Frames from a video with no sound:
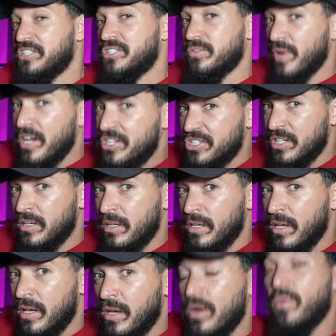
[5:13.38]
situation
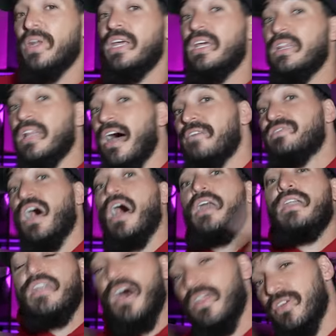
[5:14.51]
when he left
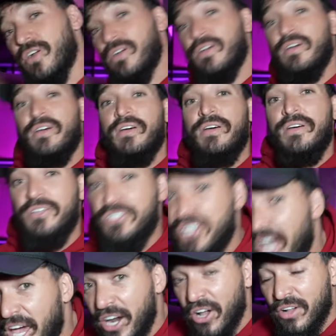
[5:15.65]
another
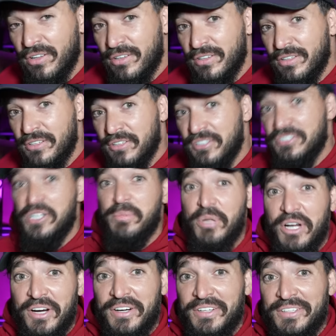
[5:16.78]
channel,
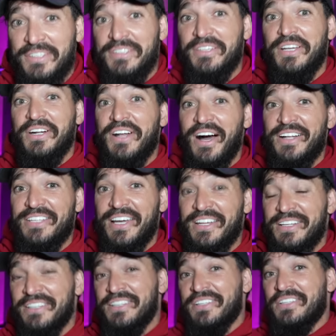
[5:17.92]
similar in content
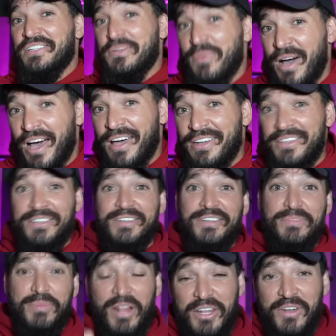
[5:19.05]
to mine.
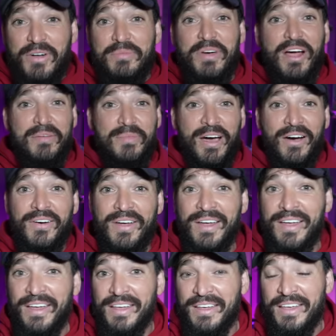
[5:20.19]
Probably know what I'm talking about.
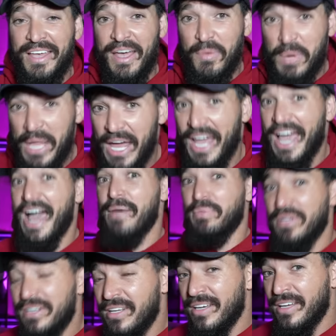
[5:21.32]
And when that
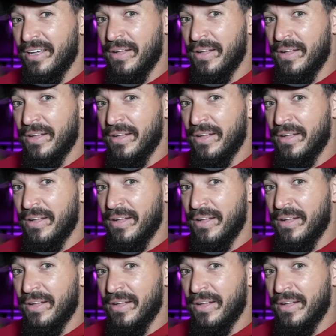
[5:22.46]
happened,